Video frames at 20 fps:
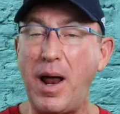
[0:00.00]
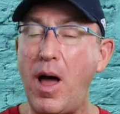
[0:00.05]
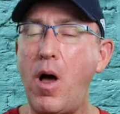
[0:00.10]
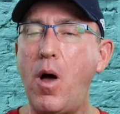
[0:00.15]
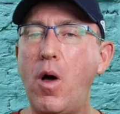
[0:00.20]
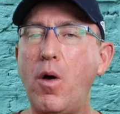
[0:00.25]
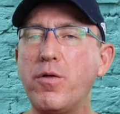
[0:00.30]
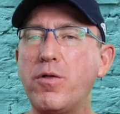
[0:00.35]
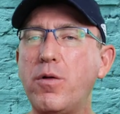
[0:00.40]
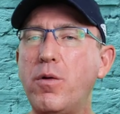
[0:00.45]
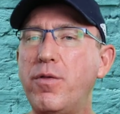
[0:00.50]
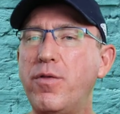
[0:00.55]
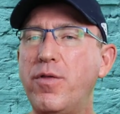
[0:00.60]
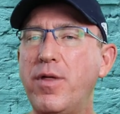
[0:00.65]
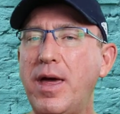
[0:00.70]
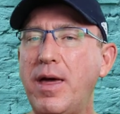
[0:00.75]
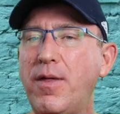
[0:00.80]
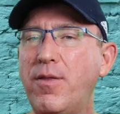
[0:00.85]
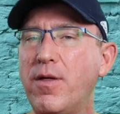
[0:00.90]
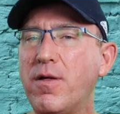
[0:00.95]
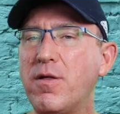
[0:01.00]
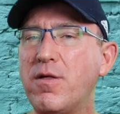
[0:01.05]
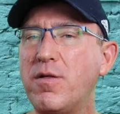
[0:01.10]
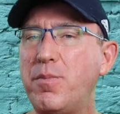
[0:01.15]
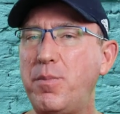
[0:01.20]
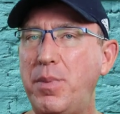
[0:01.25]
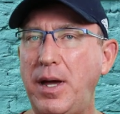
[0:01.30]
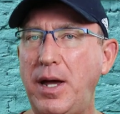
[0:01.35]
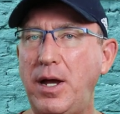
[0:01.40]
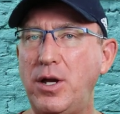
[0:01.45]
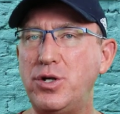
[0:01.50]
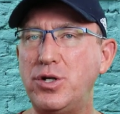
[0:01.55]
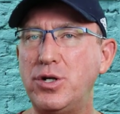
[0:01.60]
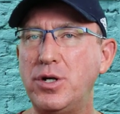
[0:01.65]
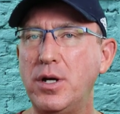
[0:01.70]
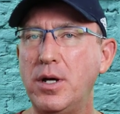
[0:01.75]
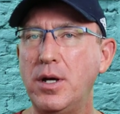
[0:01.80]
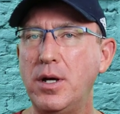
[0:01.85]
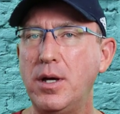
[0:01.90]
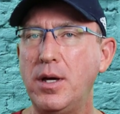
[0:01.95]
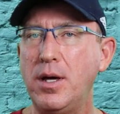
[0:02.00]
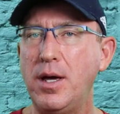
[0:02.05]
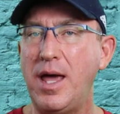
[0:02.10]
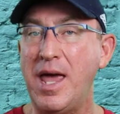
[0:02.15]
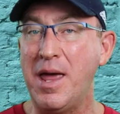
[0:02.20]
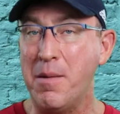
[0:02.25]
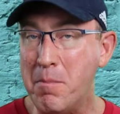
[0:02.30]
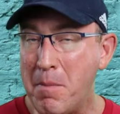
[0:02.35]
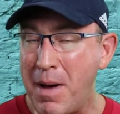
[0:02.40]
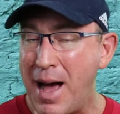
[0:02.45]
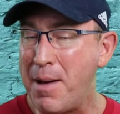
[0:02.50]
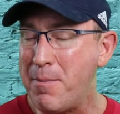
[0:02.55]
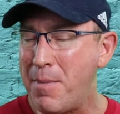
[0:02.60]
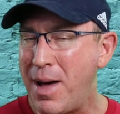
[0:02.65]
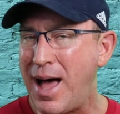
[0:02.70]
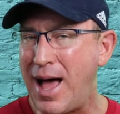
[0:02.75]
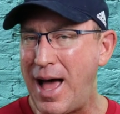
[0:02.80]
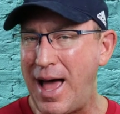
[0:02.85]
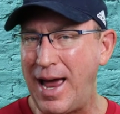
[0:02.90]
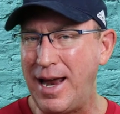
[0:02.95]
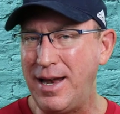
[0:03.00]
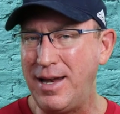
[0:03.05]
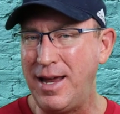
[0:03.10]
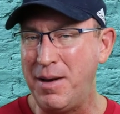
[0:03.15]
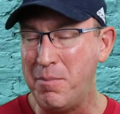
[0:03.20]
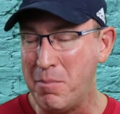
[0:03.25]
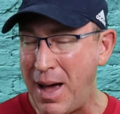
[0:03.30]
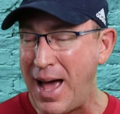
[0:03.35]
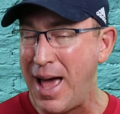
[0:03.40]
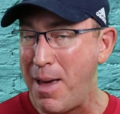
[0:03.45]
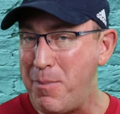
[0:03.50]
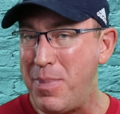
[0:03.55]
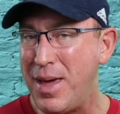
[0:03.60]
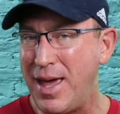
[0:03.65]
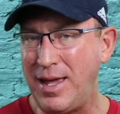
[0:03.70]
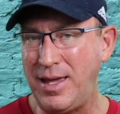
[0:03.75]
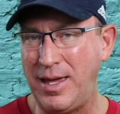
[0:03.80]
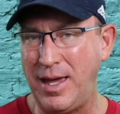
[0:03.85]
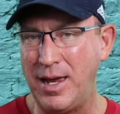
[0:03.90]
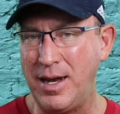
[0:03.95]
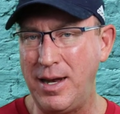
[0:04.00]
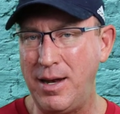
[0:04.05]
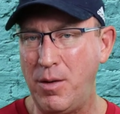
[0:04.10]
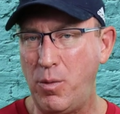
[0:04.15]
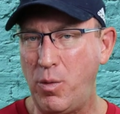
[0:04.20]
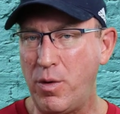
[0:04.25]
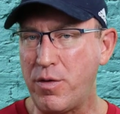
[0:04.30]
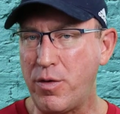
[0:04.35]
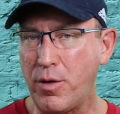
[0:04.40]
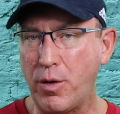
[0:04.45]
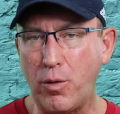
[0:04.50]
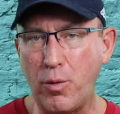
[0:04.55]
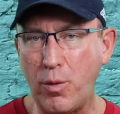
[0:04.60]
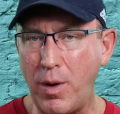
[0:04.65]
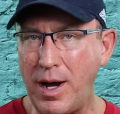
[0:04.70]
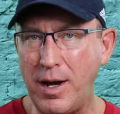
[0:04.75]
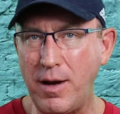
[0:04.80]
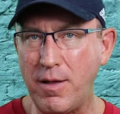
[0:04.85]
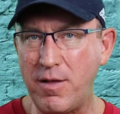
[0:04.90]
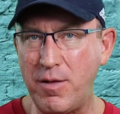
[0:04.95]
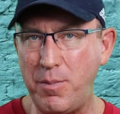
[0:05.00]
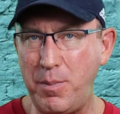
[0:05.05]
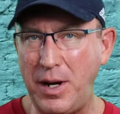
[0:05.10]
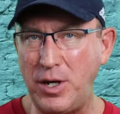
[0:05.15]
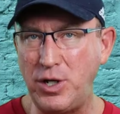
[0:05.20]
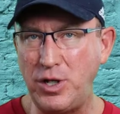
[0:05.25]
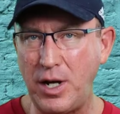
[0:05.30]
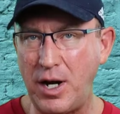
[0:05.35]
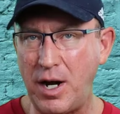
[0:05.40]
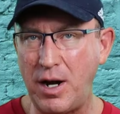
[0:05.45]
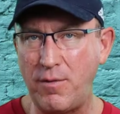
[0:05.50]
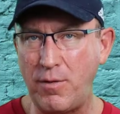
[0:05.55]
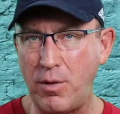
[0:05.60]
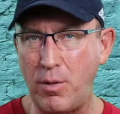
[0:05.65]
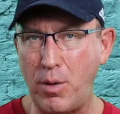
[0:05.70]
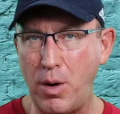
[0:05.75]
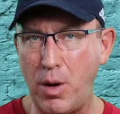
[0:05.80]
But I also think this speech, in my mind, in my opinion, was the greatest speech he ever